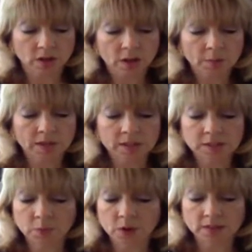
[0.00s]
but at
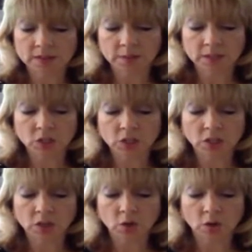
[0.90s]
this proximity she
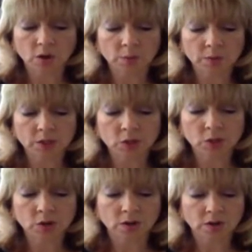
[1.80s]
could no longer be
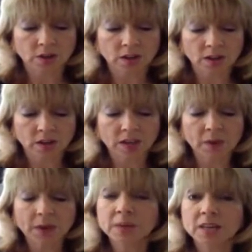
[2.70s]
sure. He
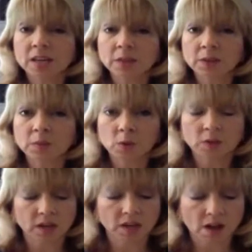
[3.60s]
might be nothing more
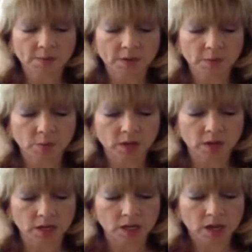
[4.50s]
than a common
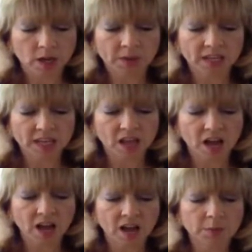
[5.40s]
brigand, but he had the
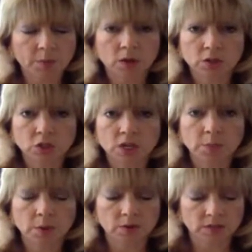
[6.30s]
high, broad
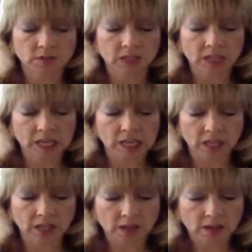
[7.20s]
cheekbones of a
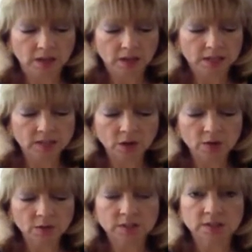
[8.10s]
king. His
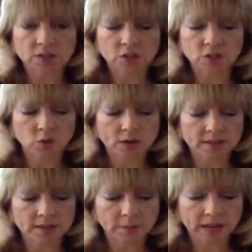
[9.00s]
nose was as straight
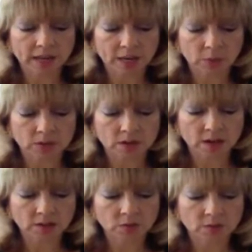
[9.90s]
as a blade, with
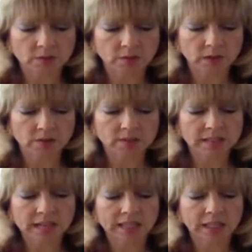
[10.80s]
nostrils that flared
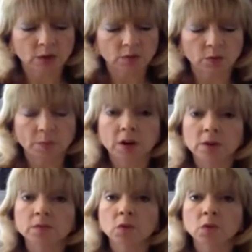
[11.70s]
slightly over a pair
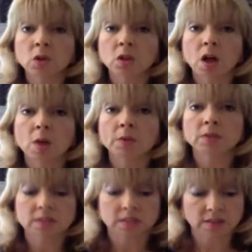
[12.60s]
of full,
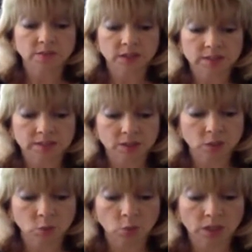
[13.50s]
almost sinfully
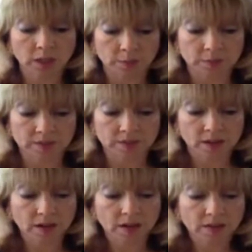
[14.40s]
sensual lips.
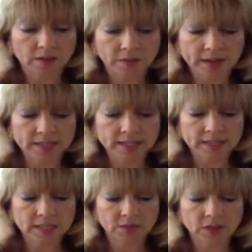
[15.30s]
The faintest
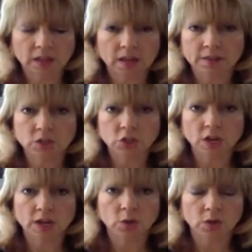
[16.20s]
hint of a cleft
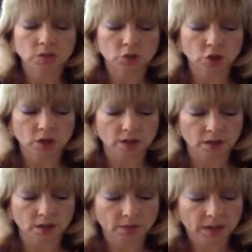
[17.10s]
shadowed his
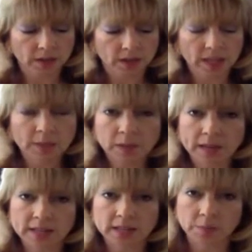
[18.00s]
chin. He
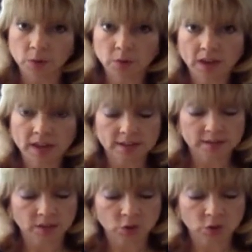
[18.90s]
planted both hands on the